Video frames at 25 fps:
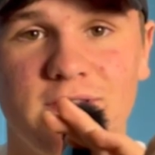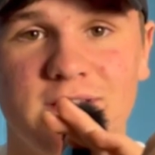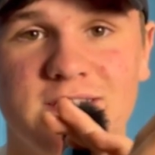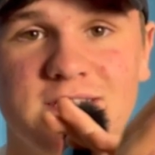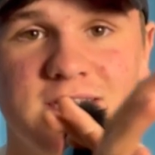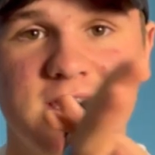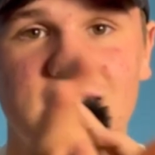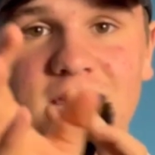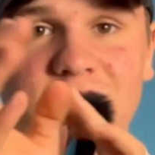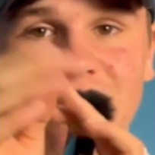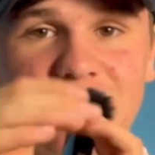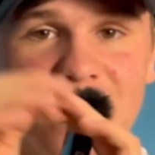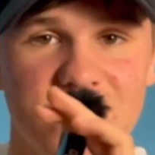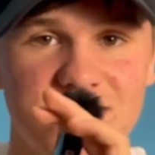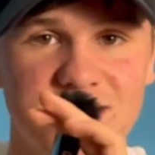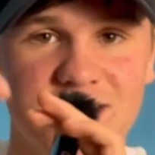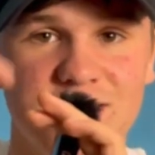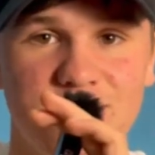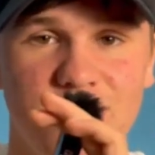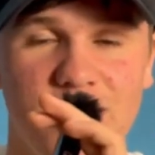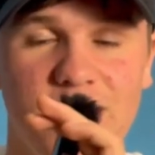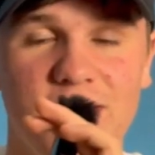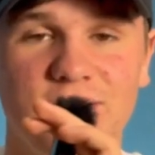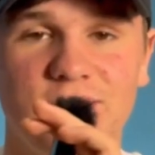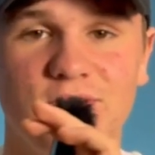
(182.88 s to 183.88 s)
this thing
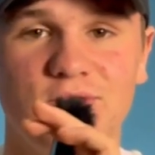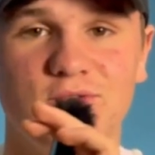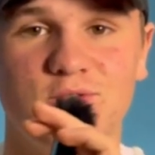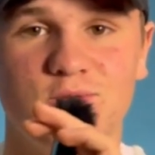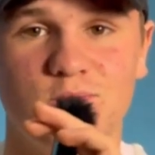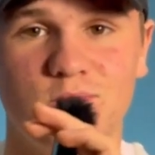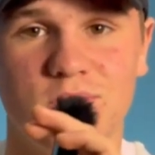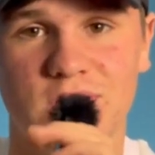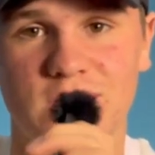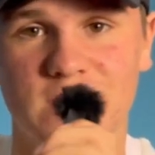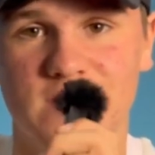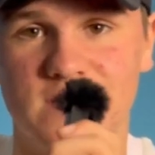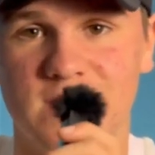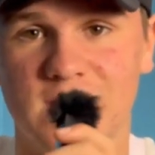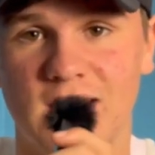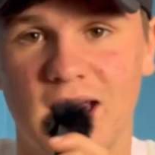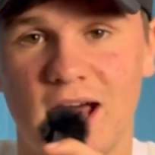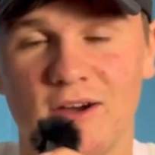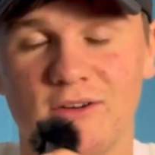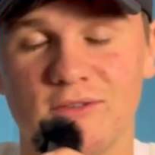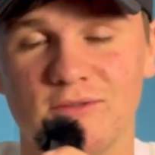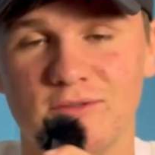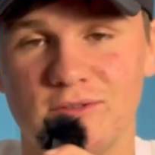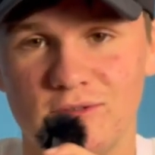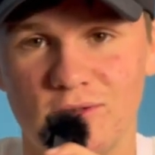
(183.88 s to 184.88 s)
doesn't make those weird
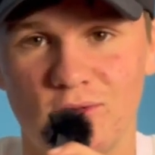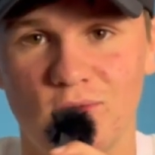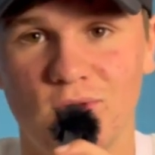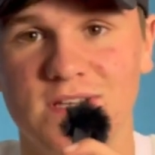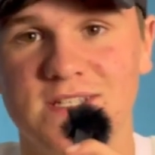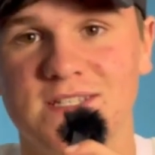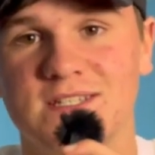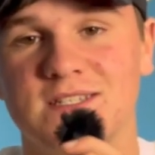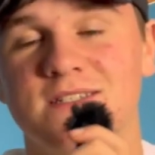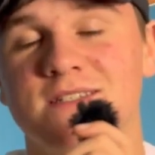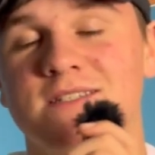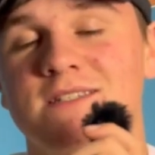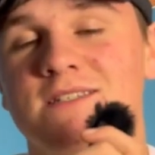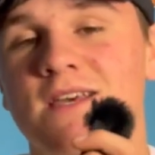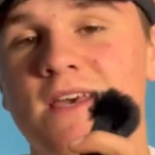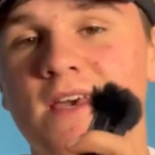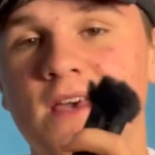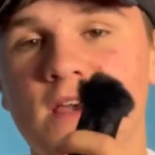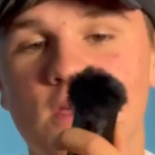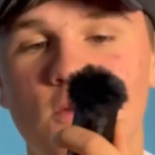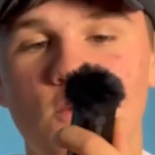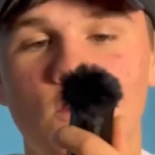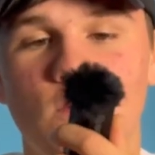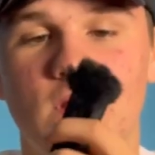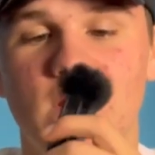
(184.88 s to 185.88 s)
noises
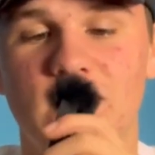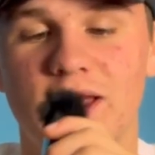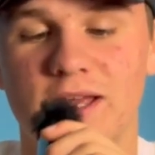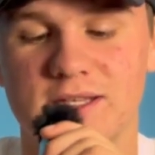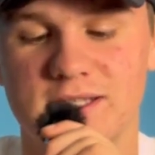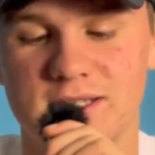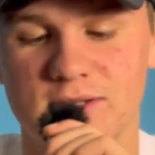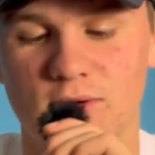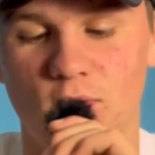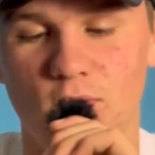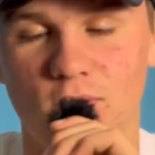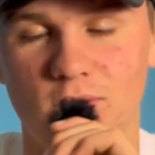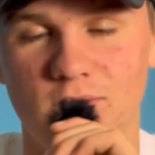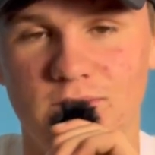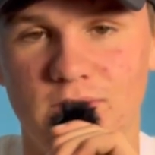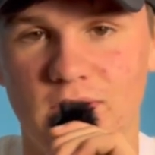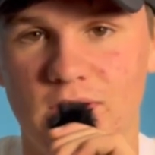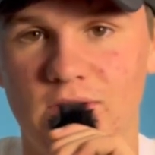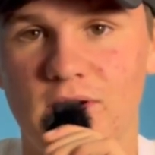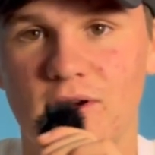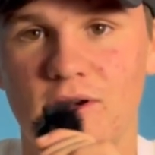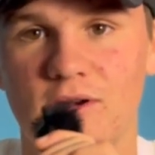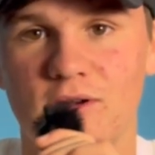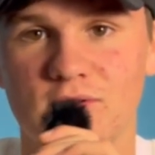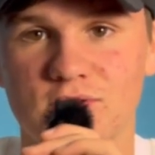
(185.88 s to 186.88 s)
when it's hold
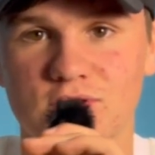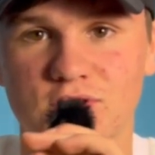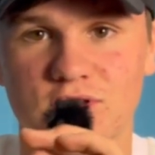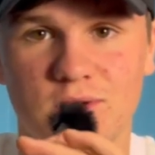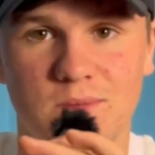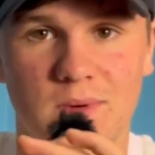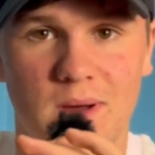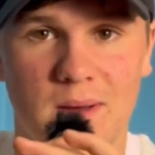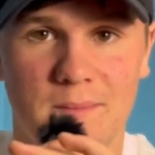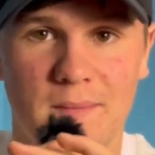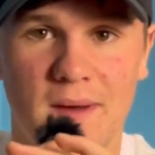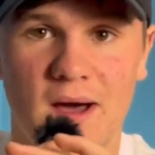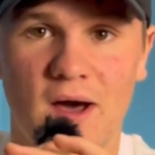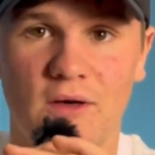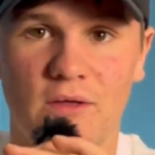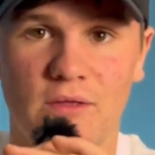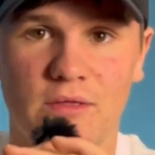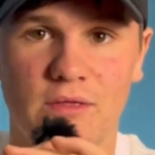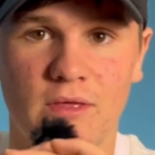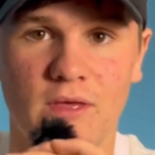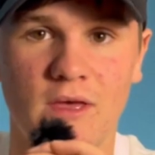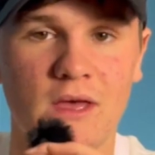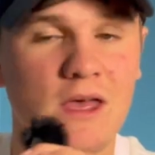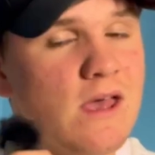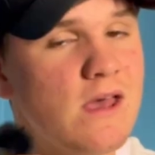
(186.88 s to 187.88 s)
very close to my
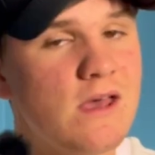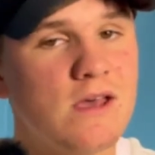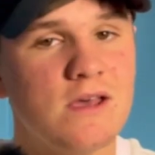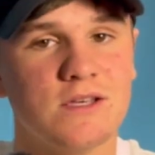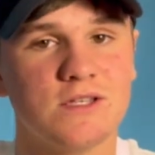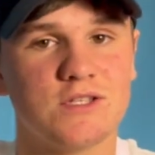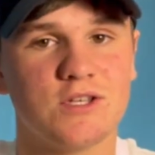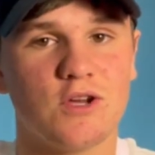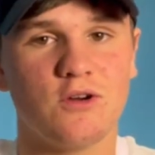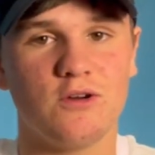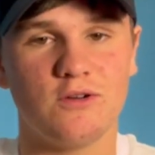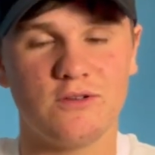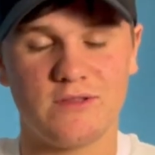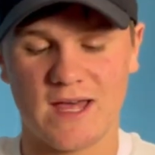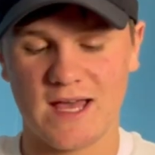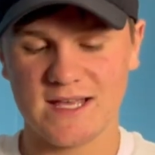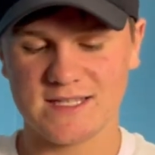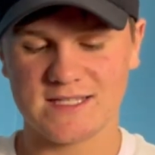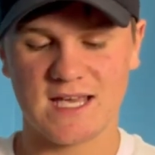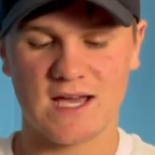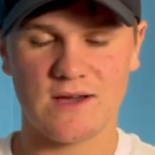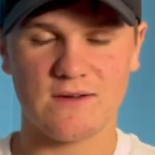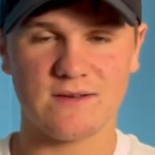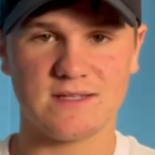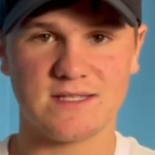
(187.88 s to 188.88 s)
mouth. So
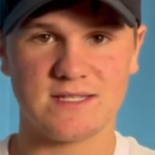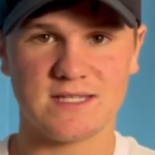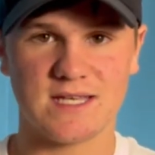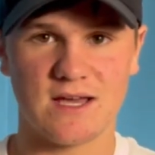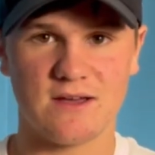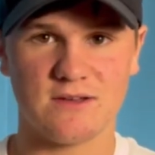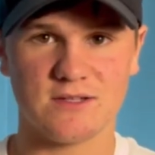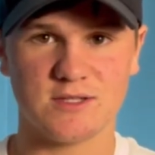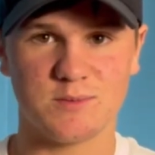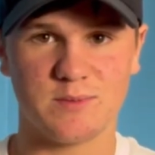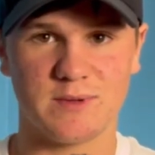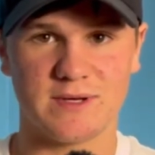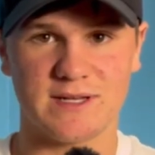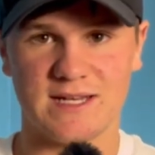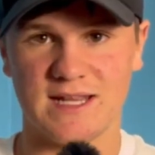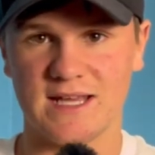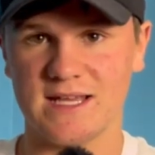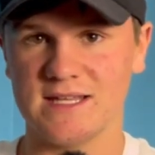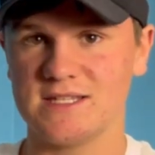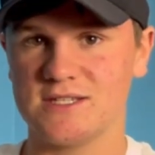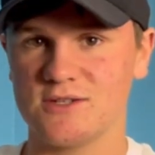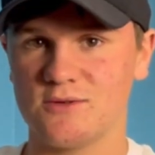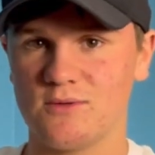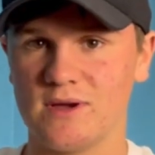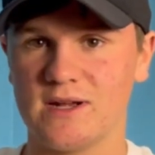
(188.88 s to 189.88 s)
that's how it sounds, but
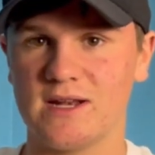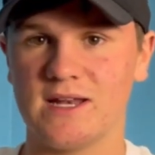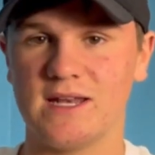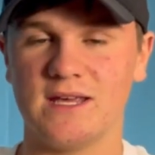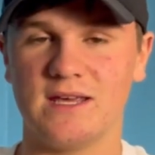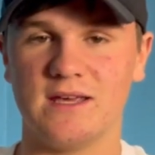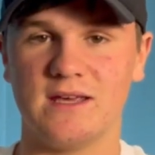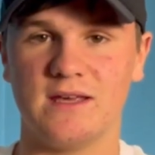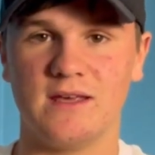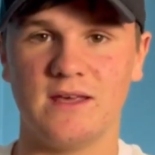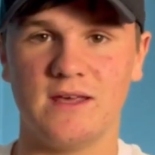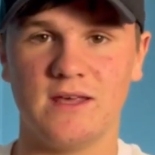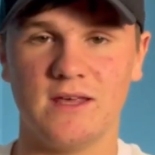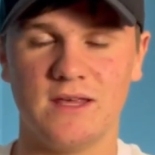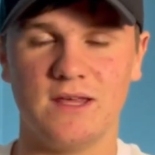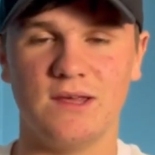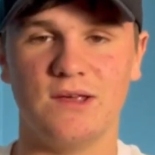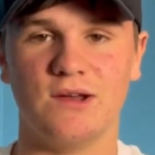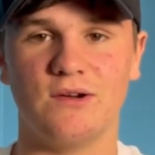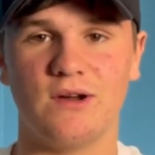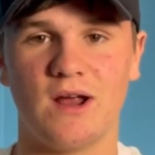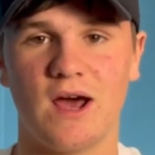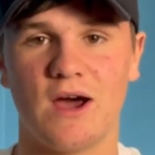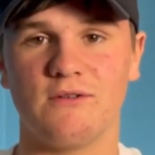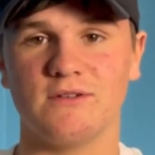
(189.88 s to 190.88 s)
let's quickly
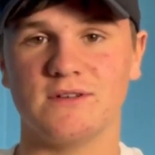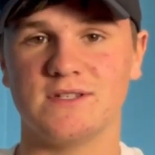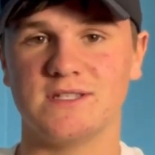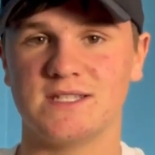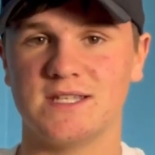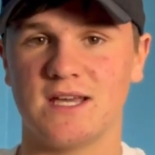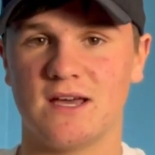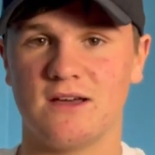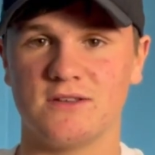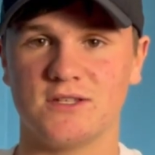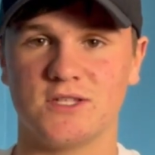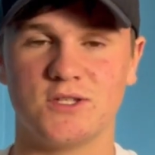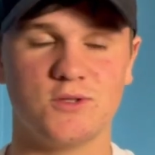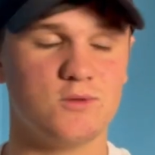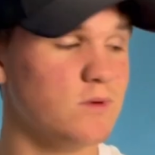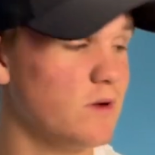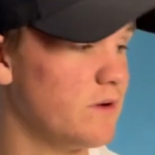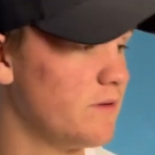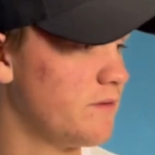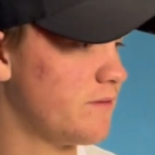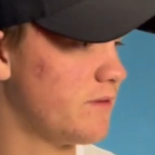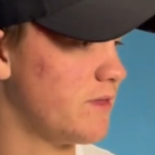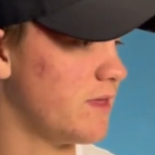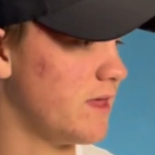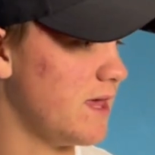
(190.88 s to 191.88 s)
hear how it sounds
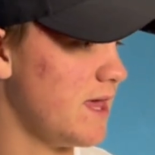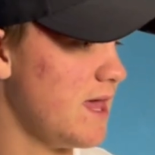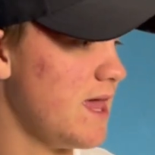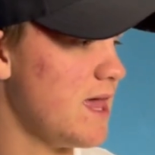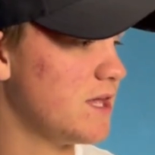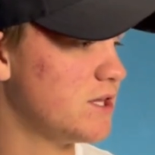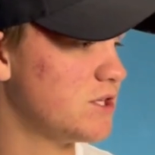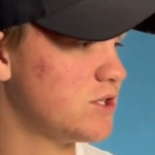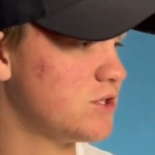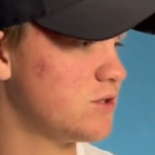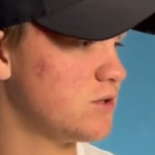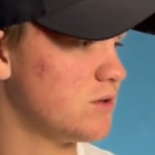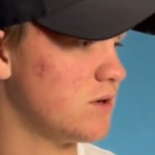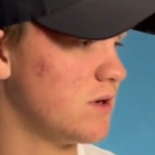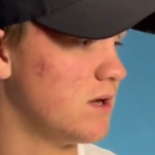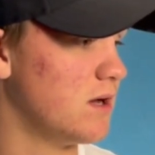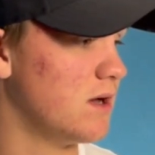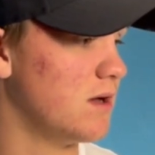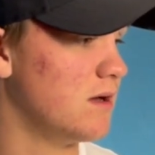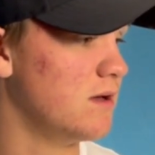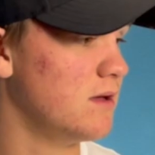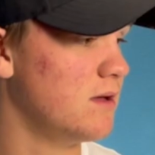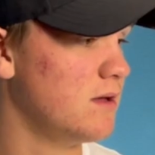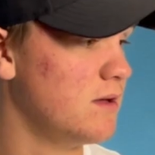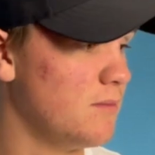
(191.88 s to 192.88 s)
with the
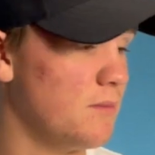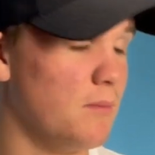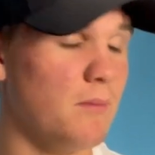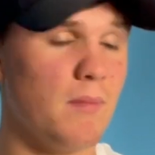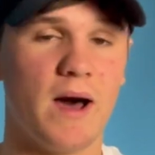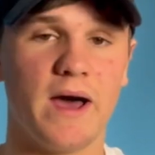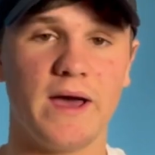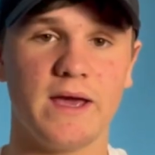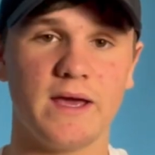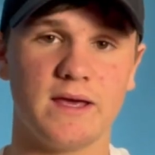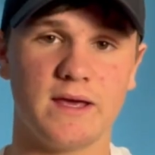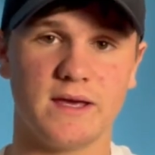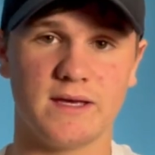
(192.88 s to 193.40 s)
extra mic